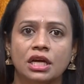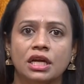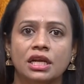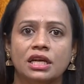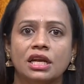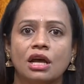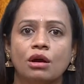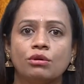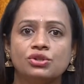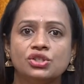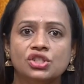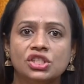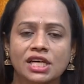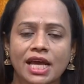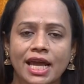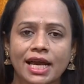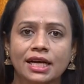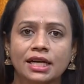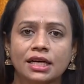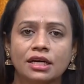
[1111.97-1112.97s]
Now
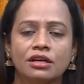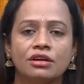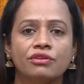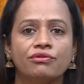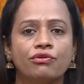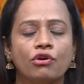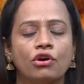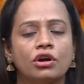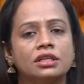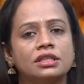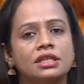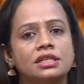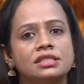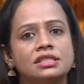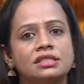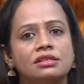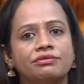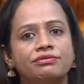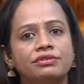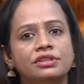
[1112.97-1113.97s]
check for the
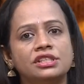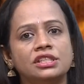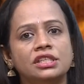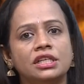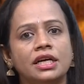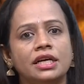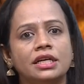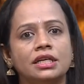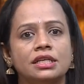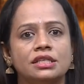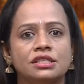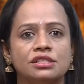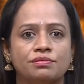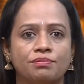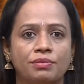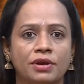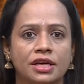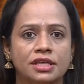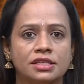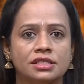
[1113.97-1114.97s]
sufficient
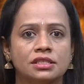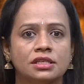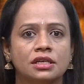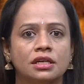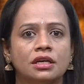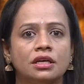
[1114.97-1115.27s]
space.